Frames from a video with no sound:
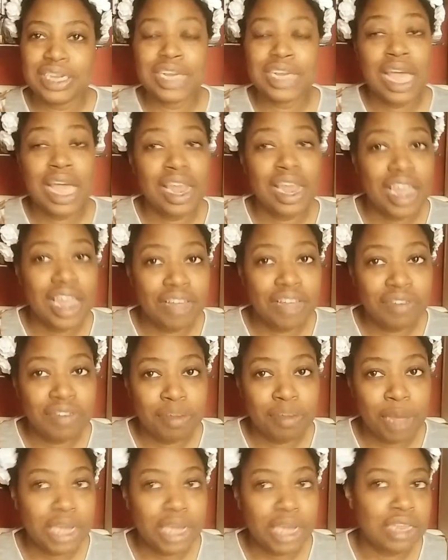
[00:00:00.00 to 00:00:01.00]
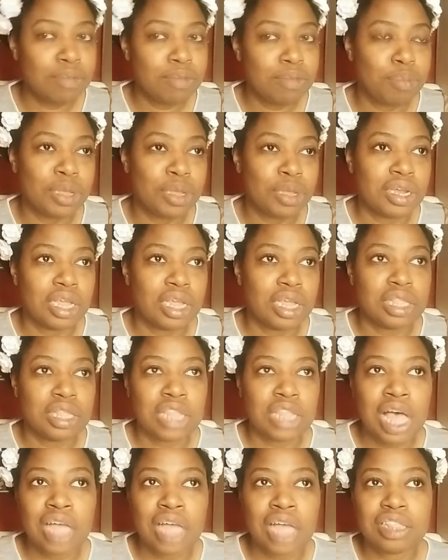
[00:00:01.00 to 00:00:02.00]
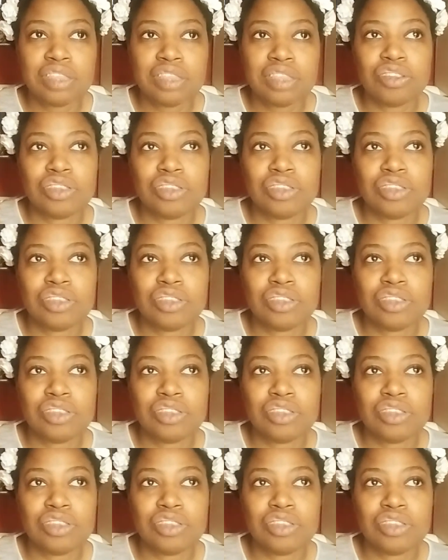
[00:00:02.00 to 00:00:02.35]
Not everybody, but a lot.